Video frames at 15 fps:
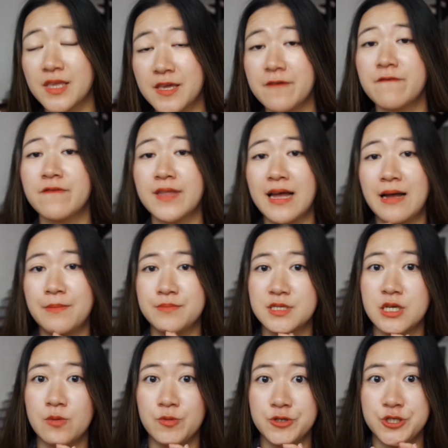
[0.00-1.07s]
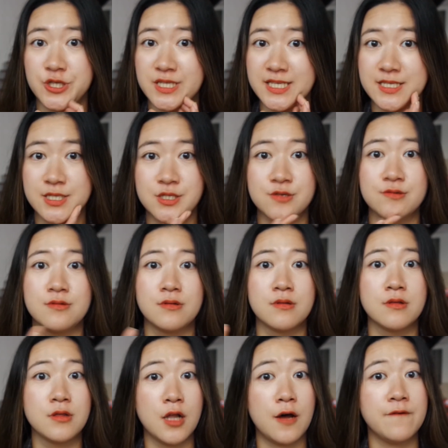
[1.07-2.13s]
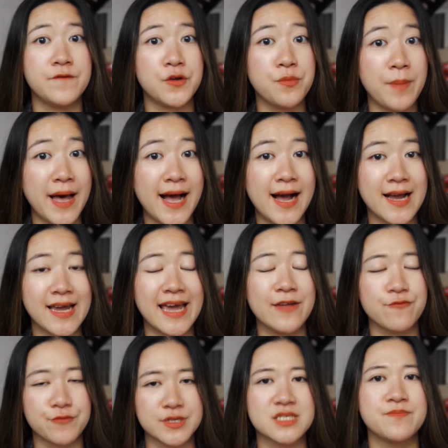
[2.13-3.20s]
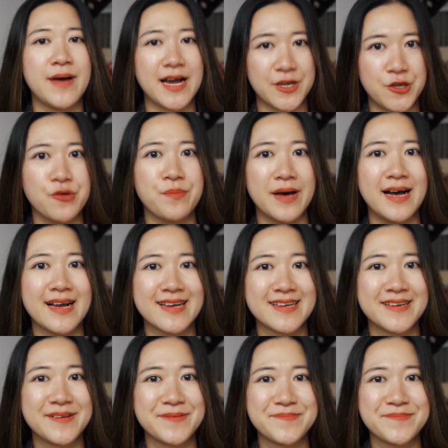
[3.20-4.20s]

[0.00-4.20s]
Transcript: give them the opportunities to love you back and respect you back.